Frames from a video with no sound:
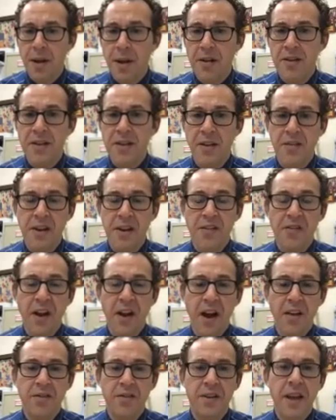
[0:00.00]
about
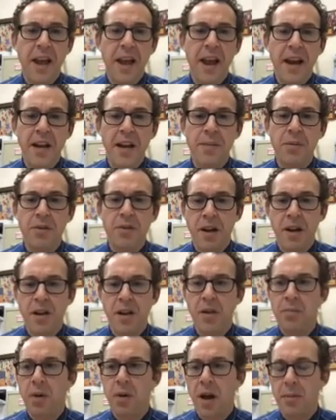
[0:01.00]
75 to 80% of
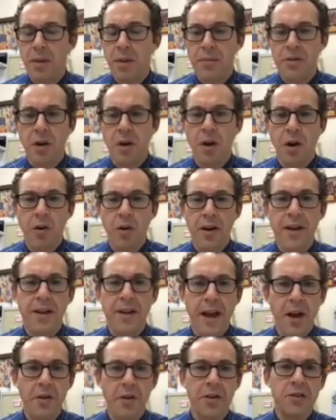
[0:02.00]
the problems already
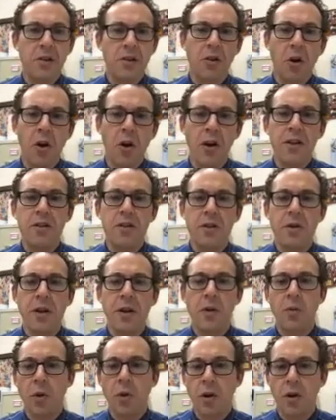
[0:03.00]
down as long as you
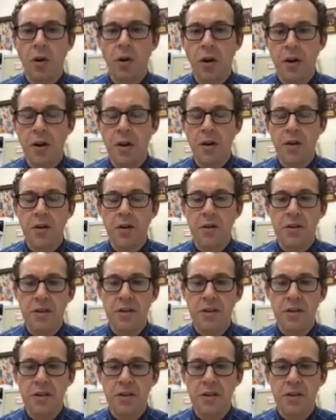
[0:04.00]
can work on your